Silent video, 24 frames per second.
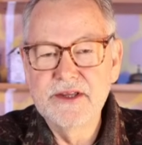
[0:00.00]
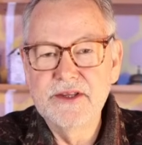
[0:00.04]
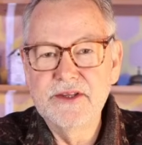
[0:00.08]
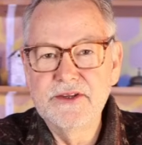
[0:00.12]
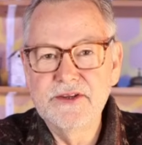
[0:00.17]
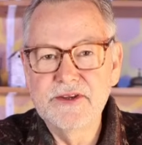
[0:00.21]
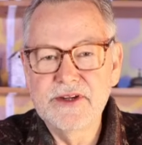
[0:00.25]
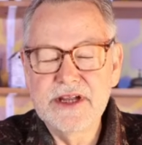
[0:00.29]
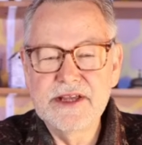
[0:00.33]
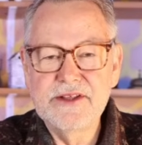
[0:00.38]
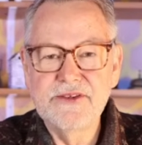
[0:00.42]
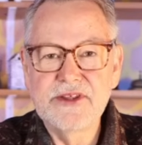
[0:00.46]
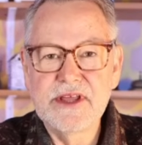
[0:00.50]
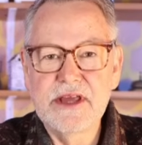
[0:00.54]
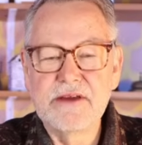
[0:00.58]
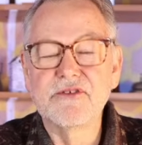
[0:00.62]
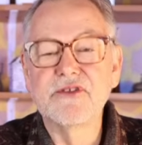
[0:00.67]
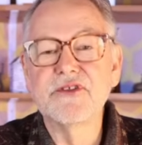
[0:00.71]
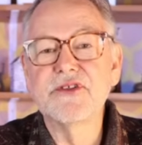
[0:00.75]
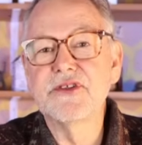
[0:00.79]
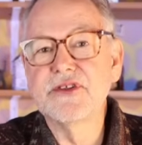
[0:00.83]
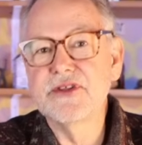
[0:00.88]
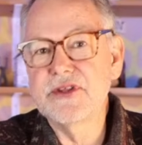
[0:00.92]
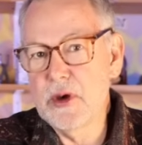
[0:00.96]
You guys have
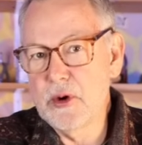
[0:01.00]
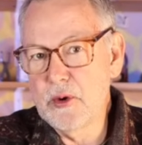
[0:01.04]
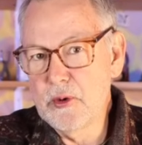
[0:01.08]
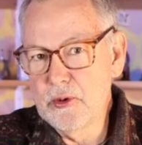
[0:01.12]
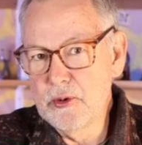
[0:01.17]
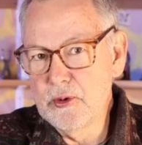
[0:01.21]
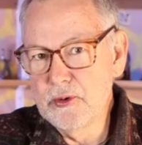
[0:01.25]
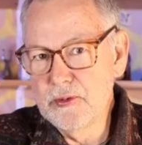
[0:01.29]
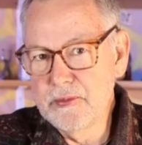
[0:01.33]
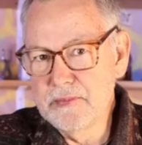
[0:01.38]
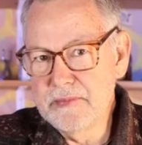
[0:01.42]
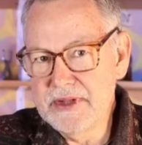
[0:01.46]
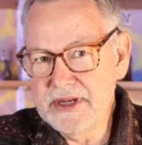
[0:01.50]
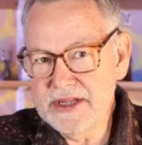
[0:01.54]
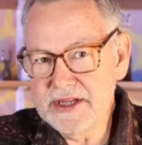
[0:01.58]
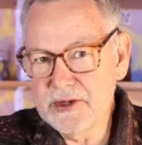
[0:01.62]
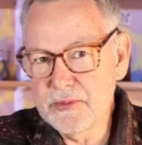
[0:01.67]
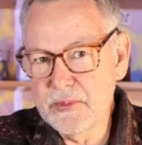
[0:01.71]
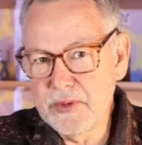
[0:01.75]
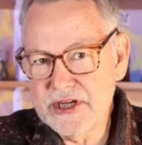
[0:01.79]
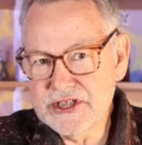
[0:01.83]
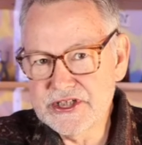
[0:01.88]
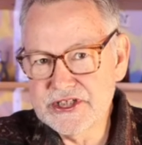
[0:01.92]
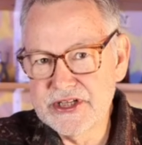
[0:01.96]
so many
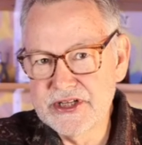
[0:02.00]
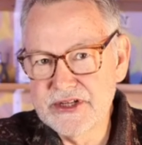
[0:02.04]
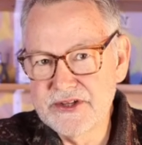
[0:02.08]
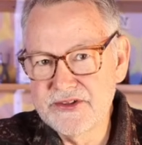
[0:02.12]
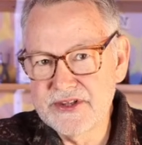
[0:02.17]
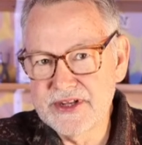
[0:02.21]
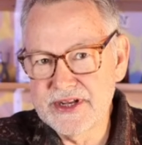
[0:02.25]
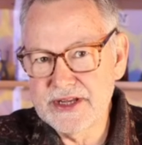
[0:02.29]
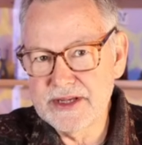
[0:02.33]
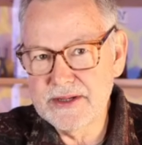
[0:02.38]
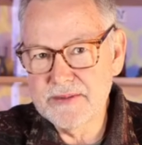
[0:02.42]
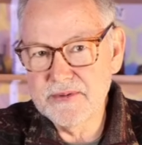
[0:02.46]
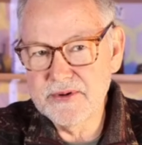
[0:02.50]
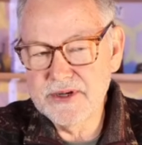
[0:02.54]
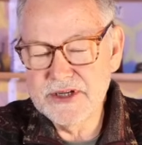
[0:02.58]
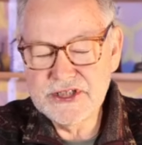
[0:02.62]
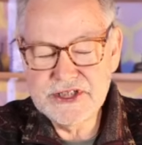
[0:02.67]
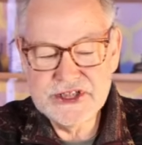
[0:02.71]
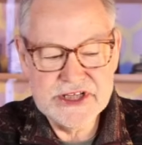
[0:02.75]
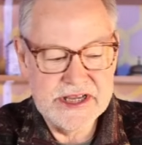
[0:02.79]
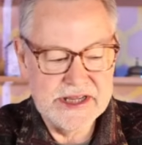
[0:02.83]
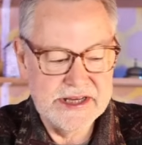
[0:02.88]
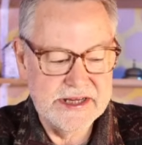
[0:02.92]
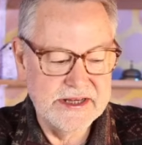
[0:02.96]
questions and I
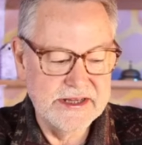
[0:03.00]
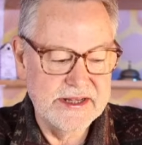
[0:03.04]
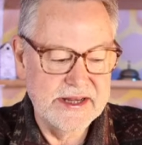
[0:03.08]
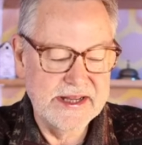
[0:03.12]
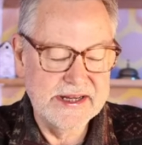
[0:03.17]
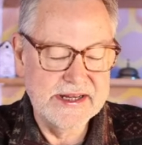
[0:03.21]
appreciate it.